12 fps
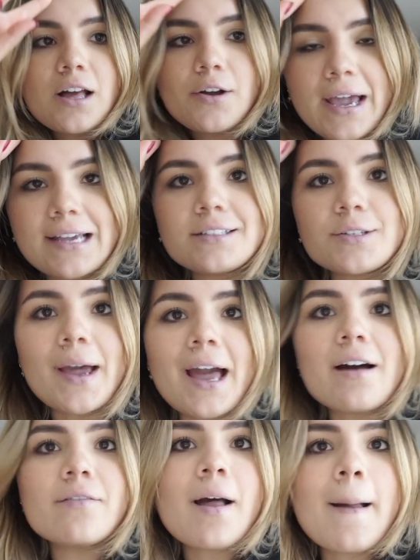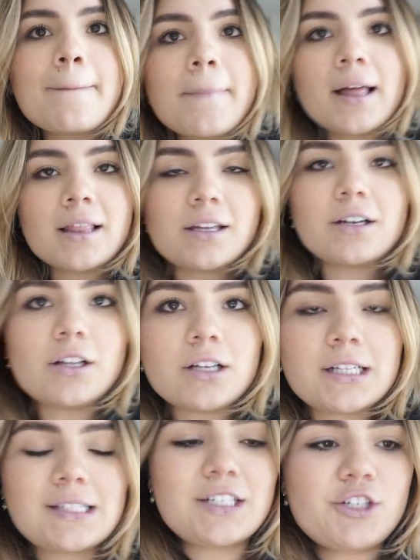Okay, so I have my little
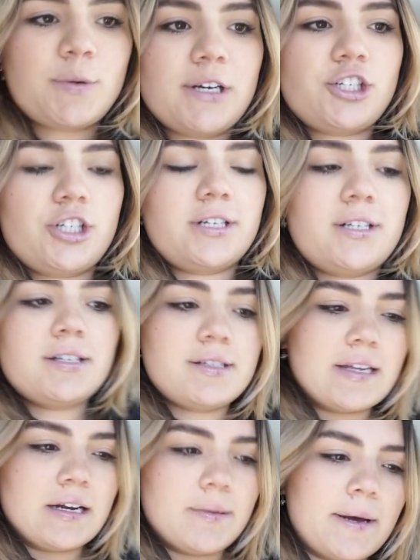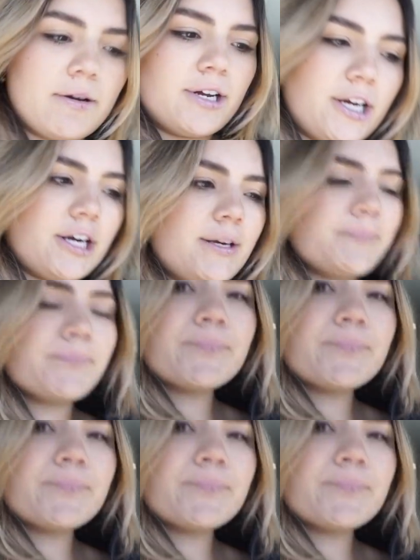situation set up out here.